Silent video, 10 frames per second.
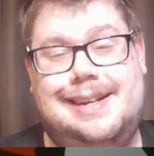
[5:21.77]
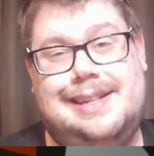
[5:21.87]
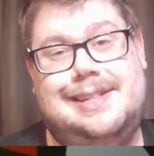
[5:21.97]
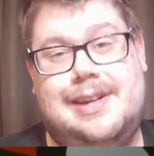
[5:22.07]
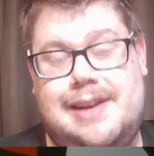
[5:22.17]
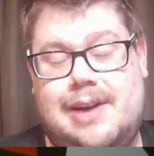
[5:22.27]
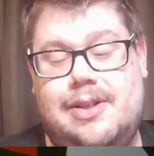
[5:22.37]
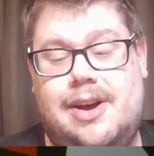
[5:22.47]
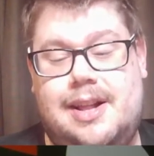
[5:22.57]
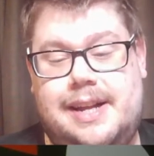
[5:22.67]
Don't know how
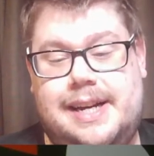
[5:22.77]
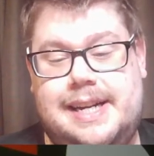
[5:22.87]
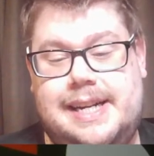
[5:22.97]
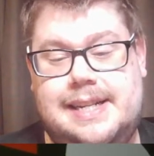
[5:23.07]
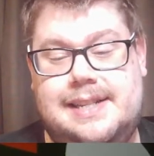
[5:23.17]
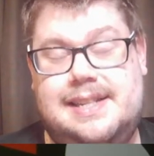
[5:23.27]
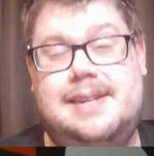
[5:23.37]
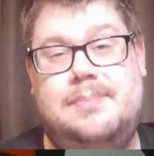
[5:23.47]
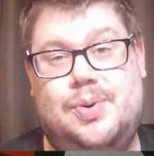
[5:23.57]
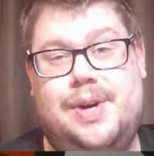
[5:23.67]
likely that is,
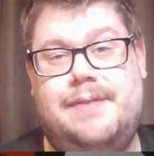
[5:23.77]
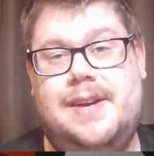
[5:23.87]
but we'll give it a